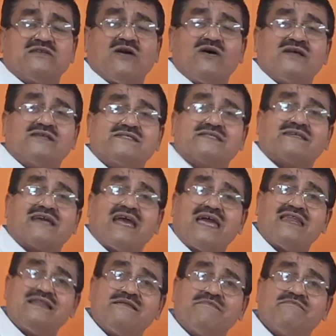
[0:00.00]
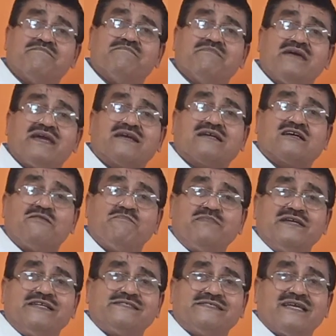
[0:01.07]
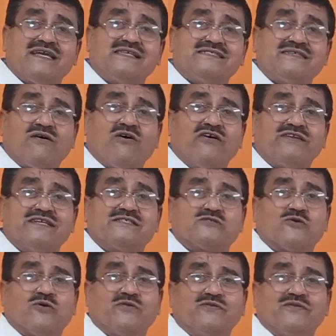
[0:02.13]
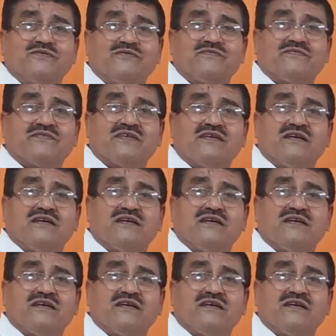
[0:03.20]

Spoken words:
clause can make complete sense on its own.